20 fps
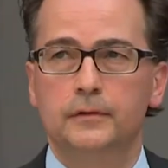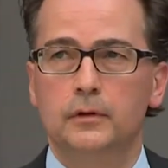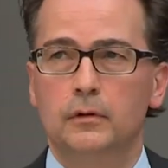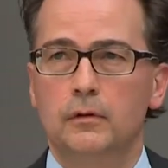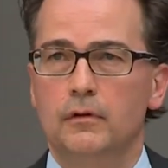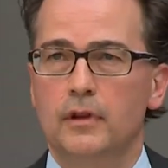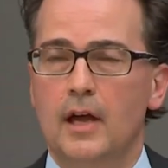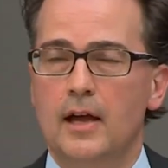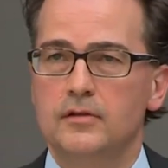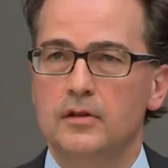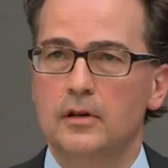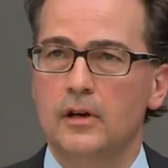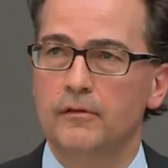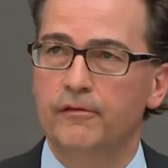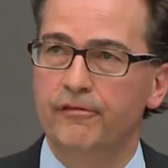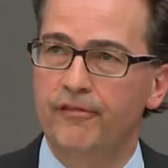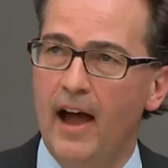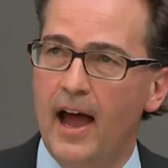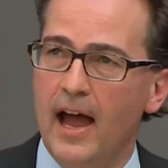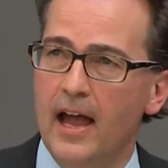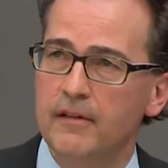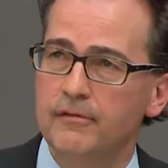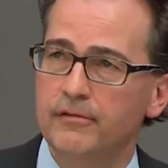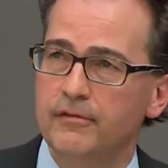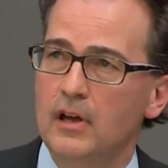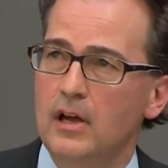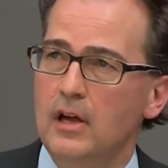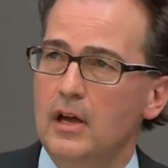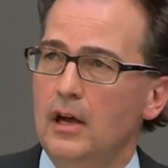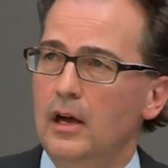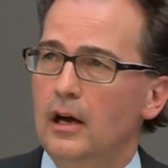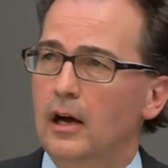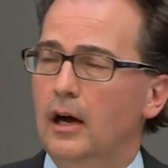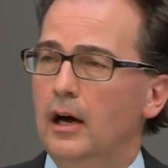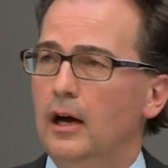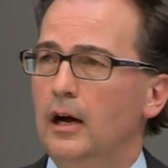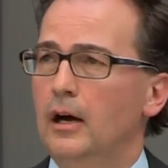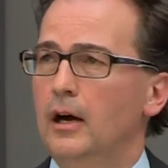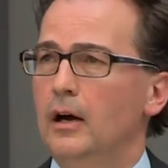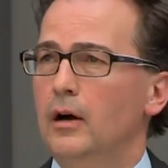
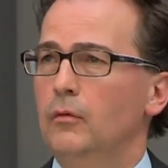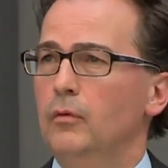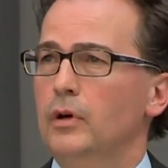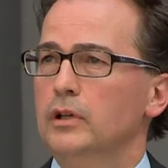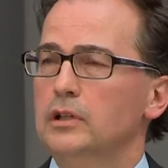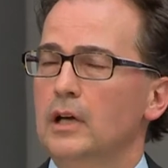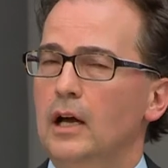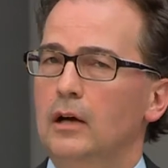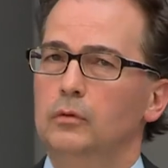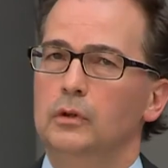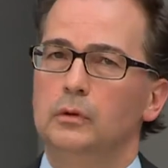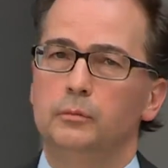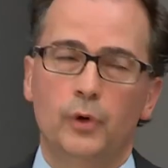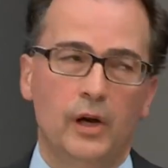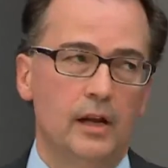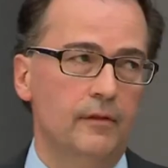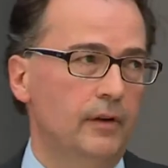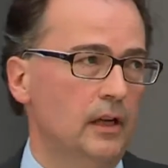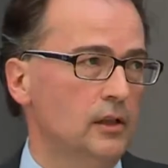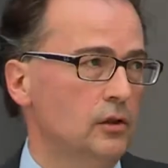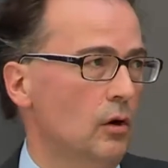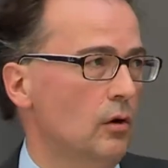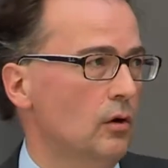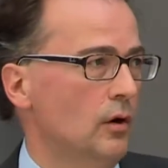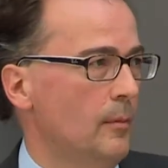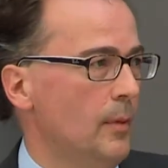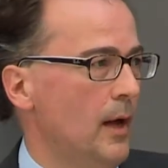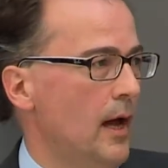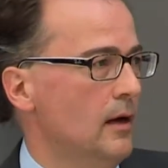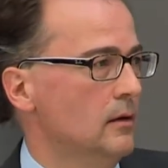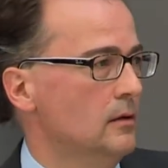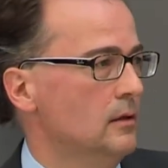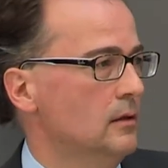2005, which I will briefly talk about